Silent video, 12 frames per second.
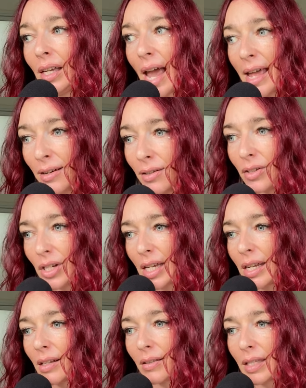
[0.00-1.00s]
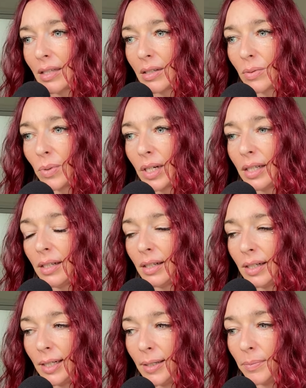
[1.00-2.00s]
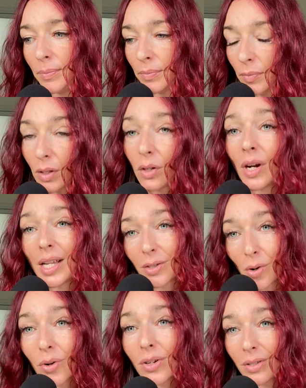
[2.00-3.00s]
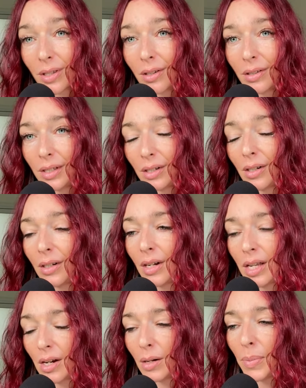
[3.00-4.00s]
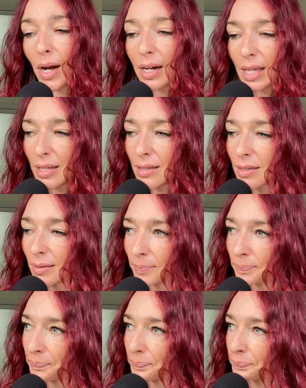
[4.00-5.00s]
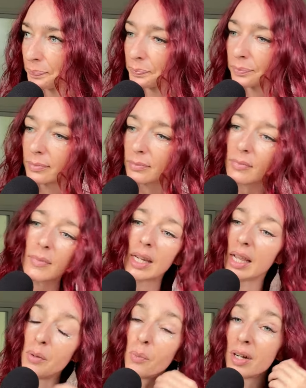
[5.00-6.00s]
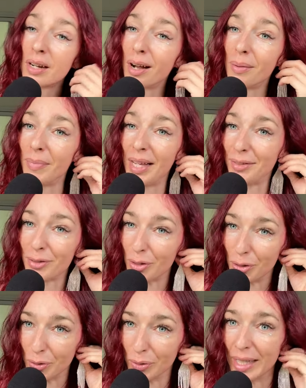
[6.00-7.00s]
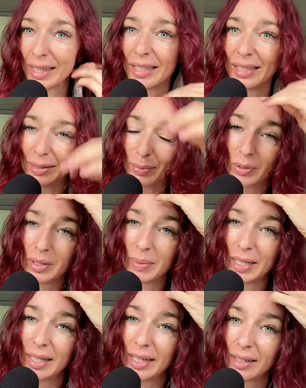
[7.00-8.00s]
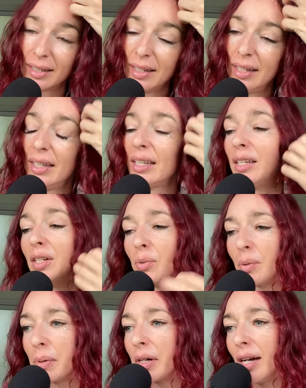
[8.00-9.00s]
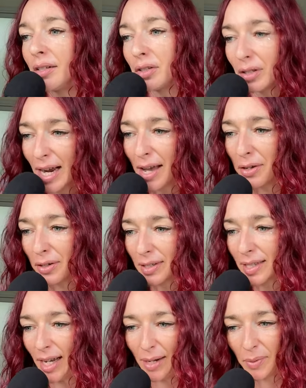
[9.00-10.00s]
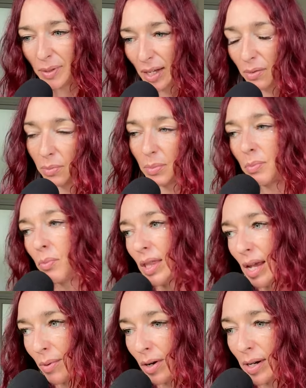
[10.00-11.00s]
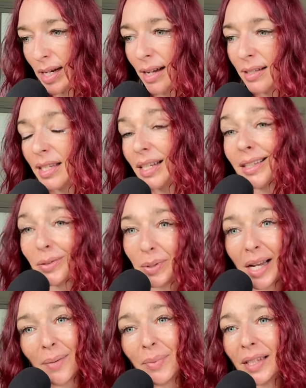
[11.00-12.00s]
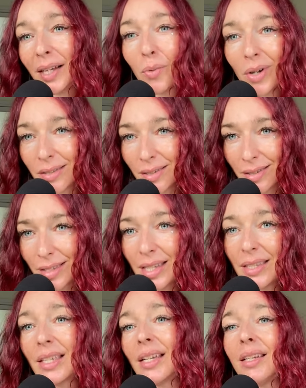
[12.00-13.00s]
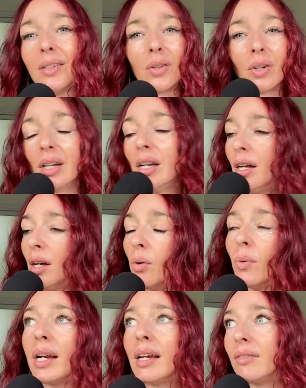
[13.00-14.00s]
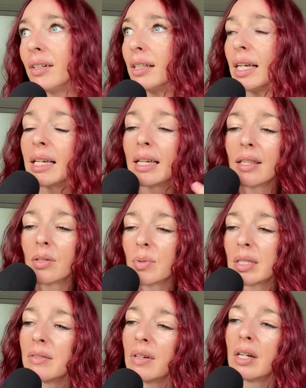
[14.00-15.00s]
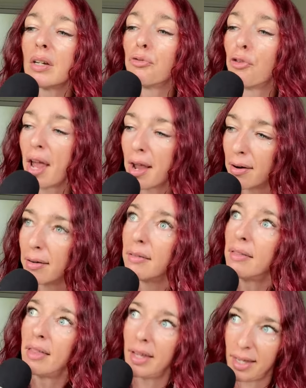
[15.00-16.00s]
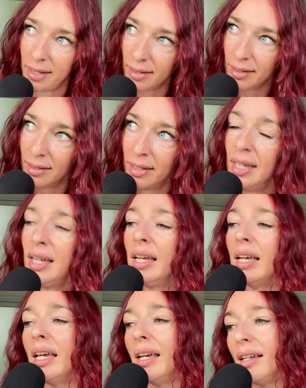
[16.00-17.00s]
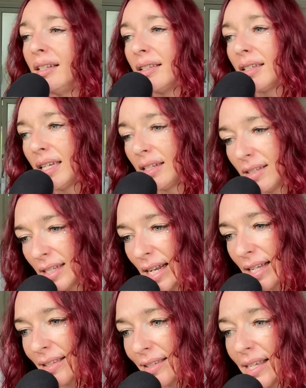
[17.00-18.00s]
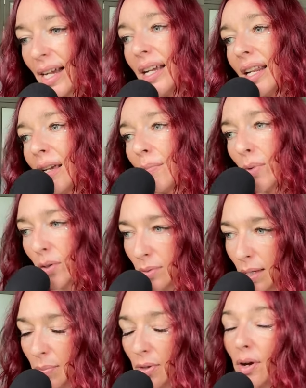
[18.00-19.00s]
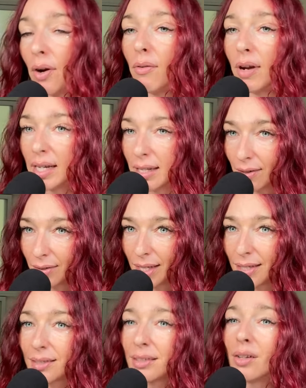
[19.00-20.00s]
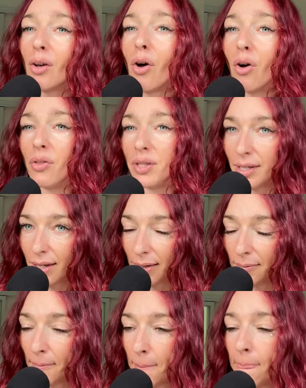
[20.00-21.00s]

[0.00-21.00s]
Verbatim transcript: energy this is what um, creates cortisol in our in our bodies and we're not meant to like this is supposed to be like you know when we were hunter gatherers time when like when they were going hunting, this would happen like once a season or whatever. Like this was a very rare thing. And in today's society, most people are running on this all the time,